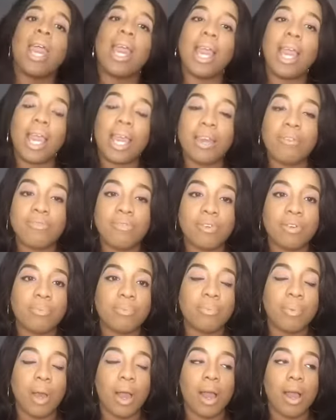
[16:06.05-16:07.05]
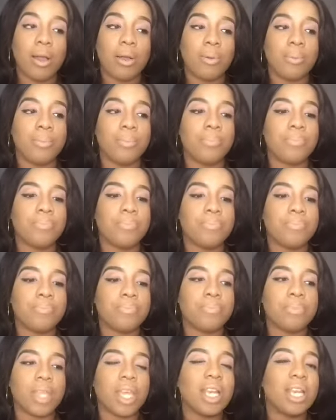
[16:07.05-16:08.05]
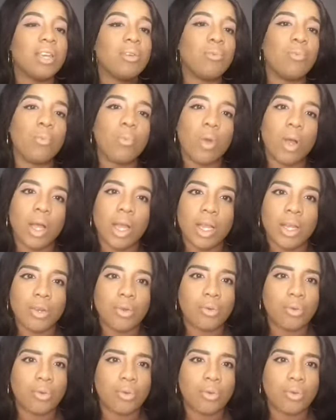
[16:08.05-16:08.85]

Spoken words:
And for anyone